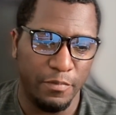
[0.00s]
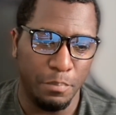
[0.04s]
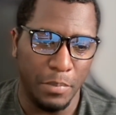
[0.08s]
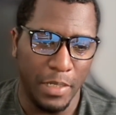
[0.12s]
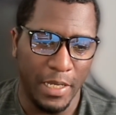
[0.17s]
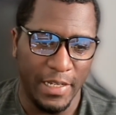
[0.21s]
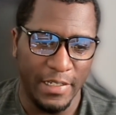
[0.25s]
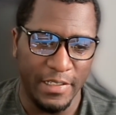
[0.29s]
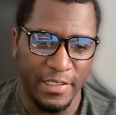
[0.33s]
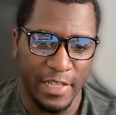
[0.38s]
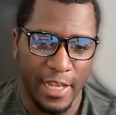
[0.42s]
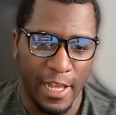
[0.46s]

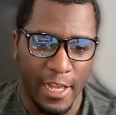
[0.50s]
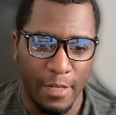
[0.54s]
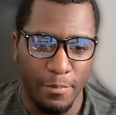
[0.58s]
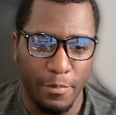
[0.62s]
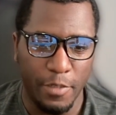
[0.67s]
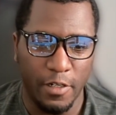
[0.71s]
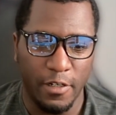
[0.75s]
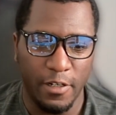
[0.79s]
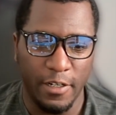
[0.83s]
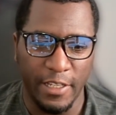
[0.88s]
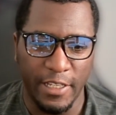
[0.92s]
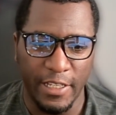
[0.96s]
by Tom
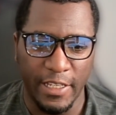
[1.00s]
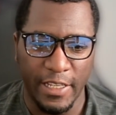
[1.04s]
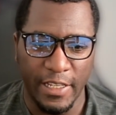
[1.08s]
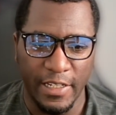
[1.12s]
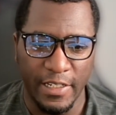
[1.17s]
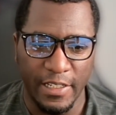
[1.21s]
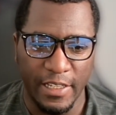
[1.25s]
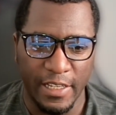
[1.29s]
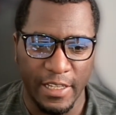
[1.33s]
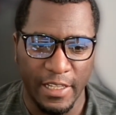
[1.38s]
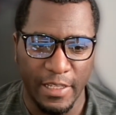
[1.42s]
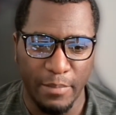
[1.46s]
Hardy and
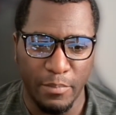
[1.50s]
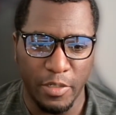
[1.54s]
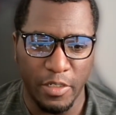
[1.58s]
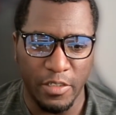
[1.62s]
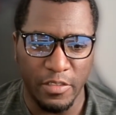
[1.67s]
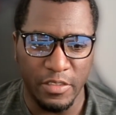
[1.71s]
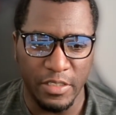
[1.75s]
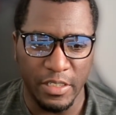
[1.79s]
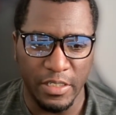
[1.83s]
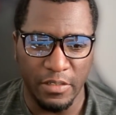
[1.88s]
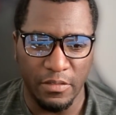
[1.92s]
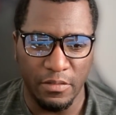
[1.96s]
Kelly
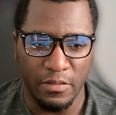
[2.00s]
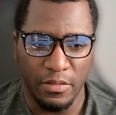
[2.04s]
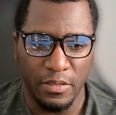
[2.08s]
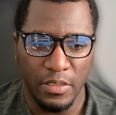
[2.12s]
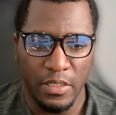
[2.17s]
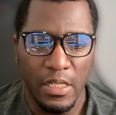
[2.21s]
Marcel.